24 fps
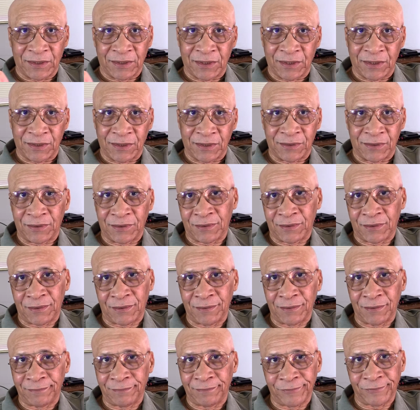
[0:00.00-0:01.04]
he's
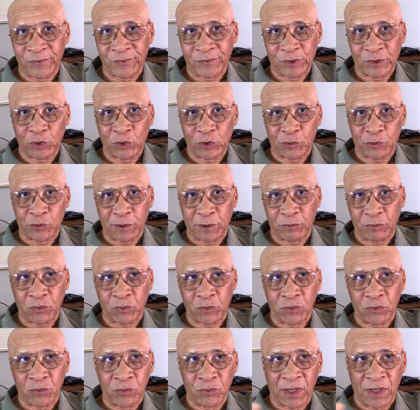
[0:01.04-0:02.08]
one of those people
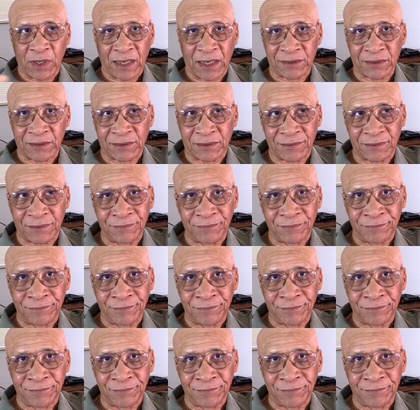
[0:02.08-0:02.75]
who has